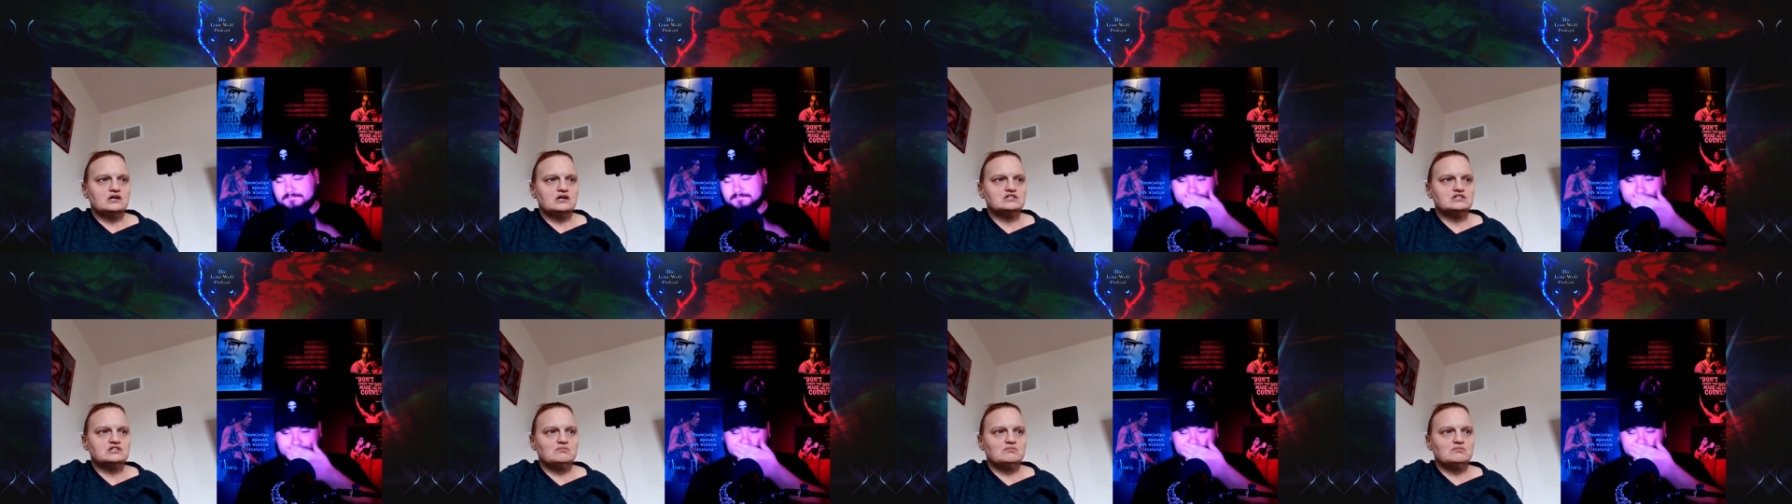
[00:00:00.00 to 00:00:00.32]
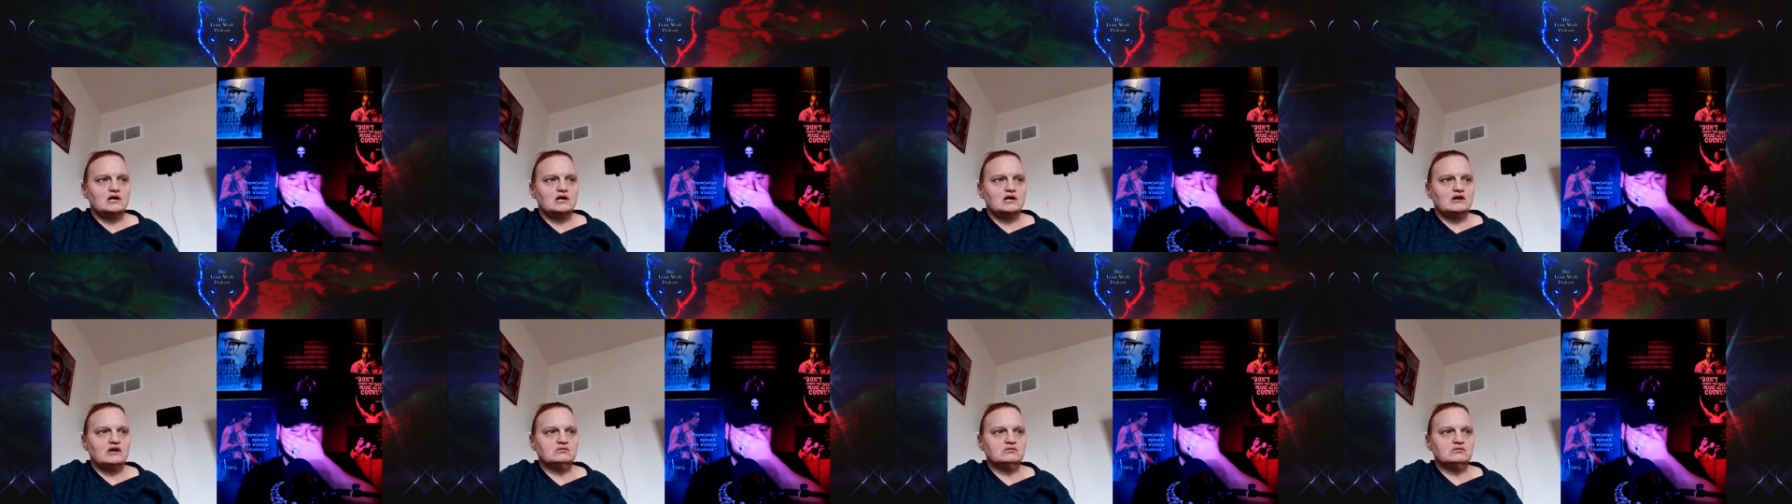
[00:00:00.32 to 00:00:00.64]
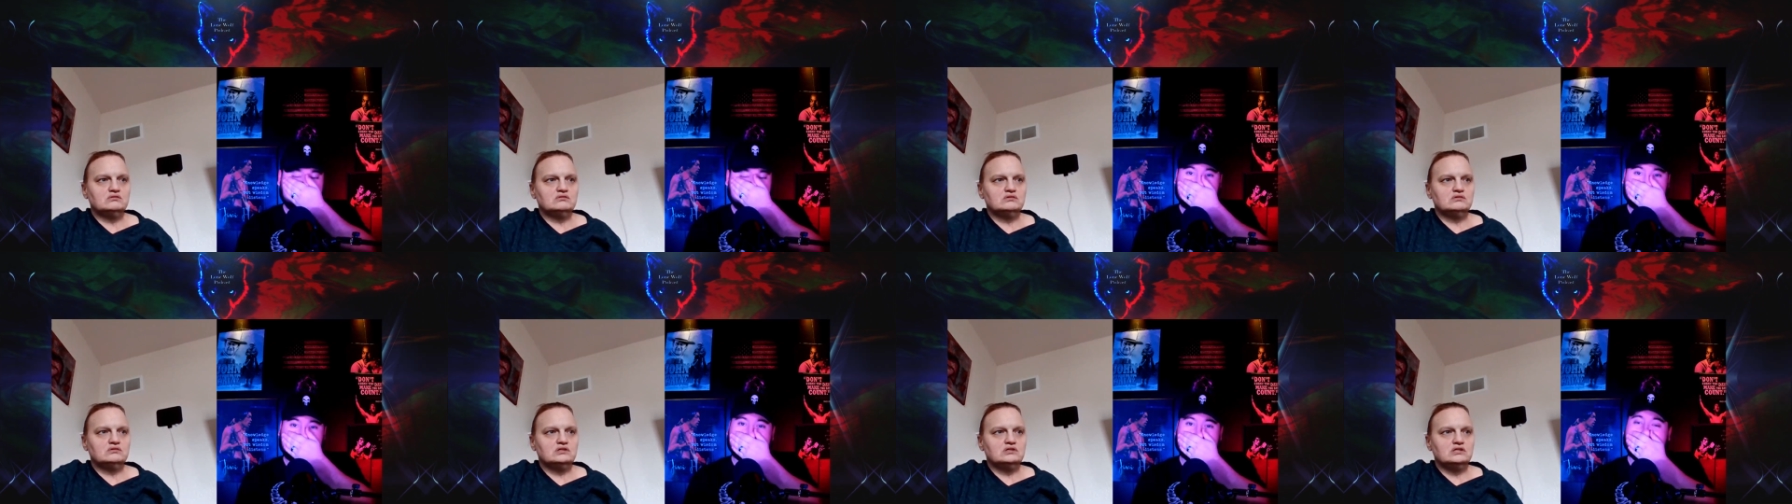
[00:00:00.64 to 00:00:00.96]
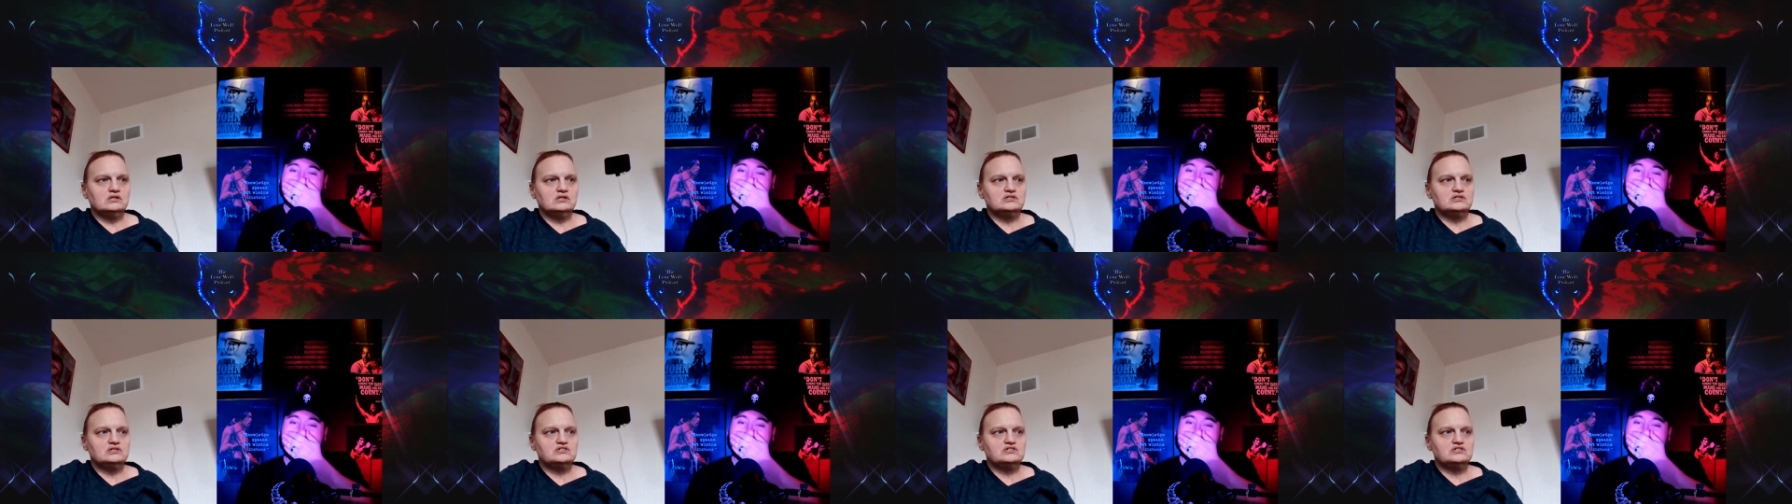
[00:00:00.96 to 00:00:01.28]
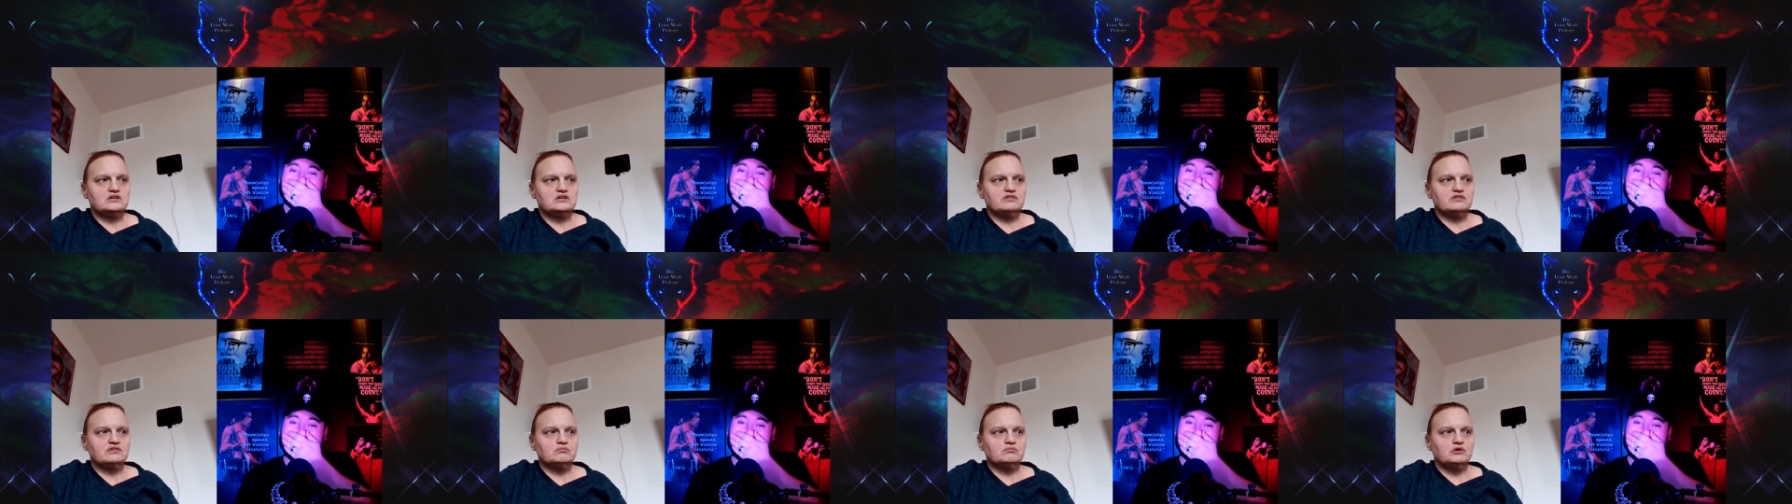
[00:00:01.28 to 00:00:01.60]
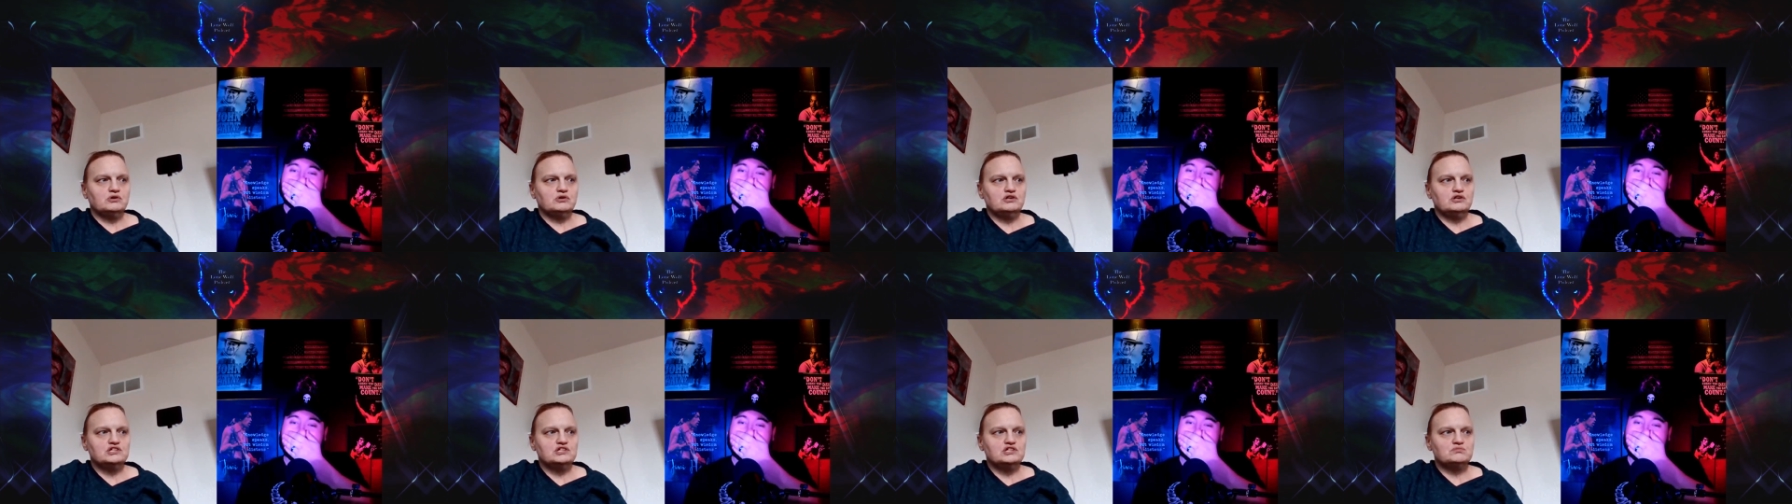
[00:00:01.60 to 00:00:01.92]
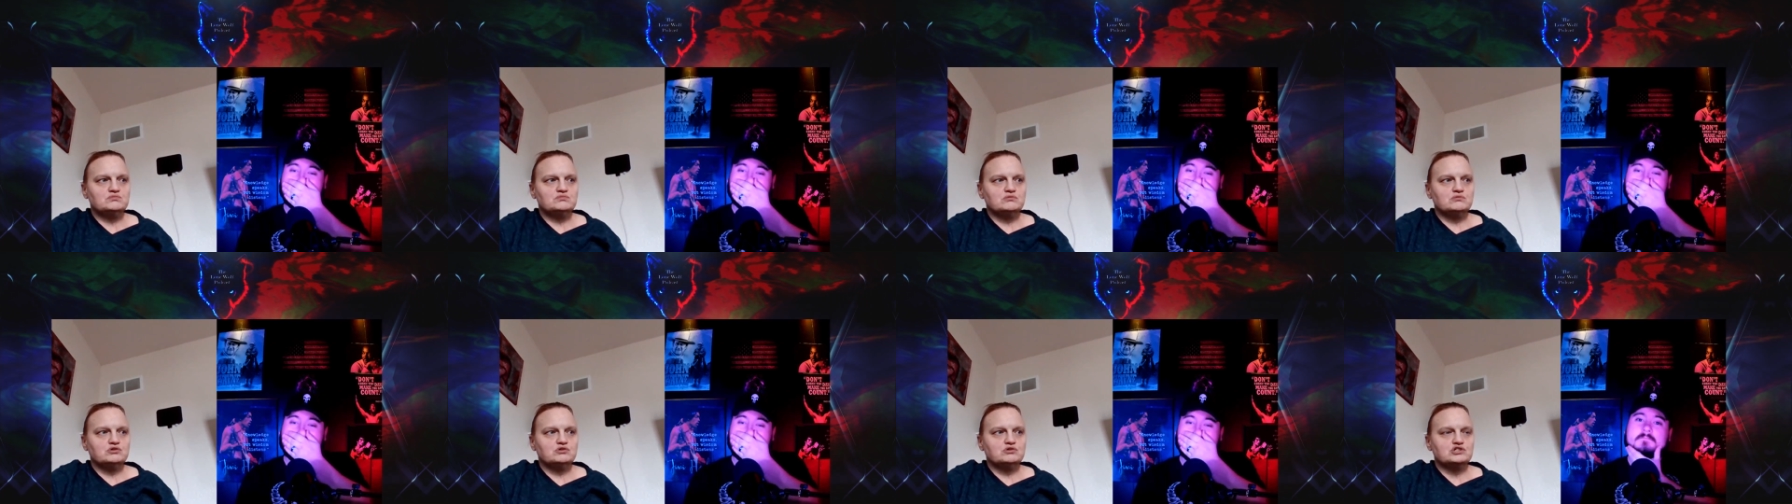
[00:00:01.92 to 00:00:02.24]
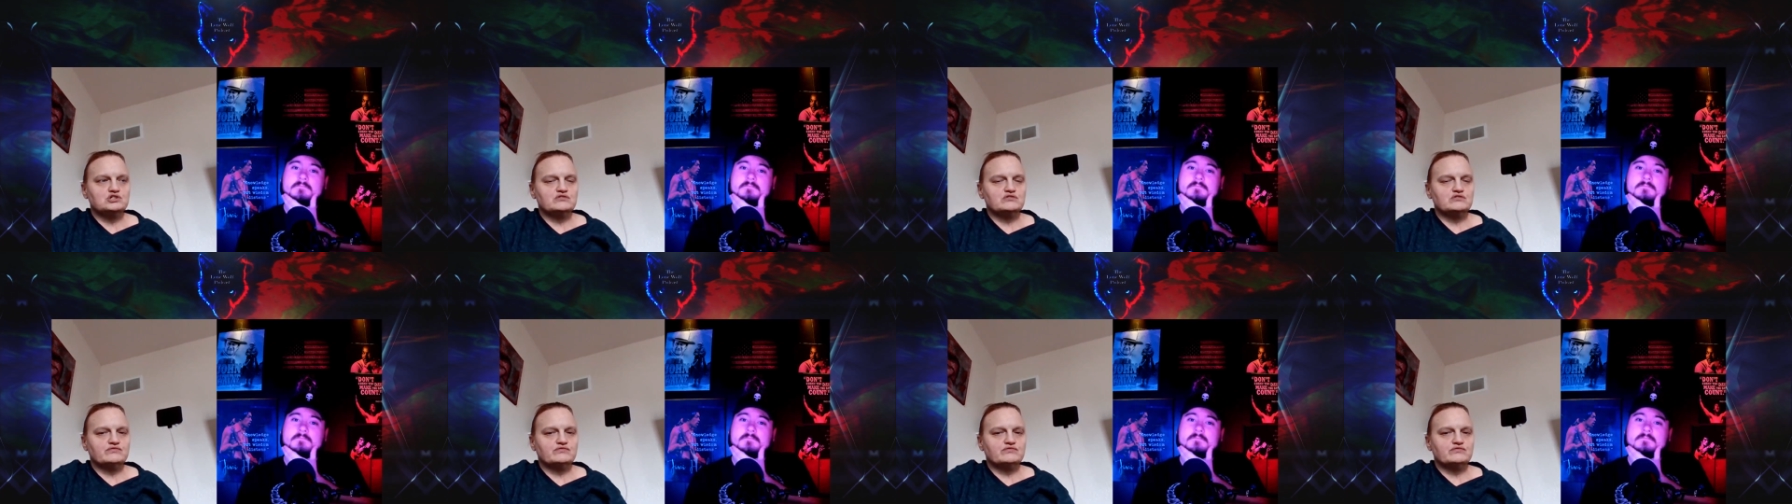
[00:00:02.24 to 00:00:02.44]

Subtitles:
talks about is stuff that Bernie's been